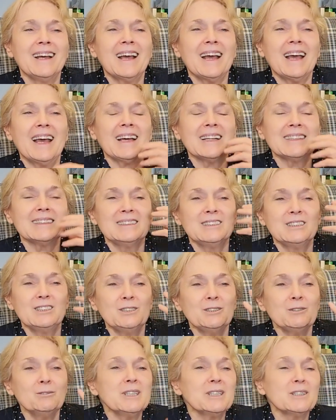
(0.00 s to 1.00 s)
and
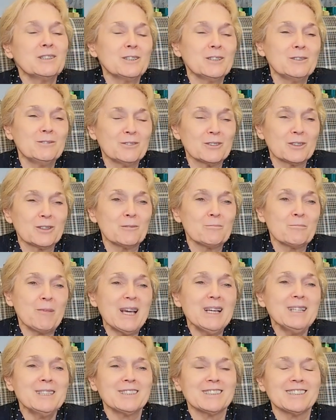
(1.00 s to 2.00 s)
doing good for their
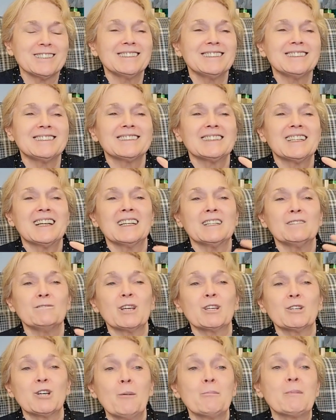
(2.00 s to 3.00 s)
patients and
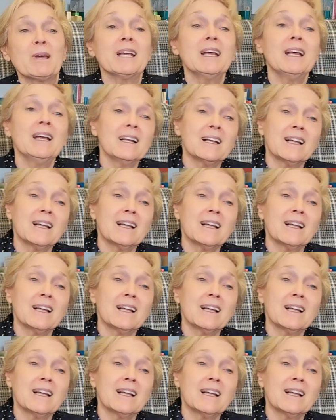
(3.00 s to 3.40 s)
becoming,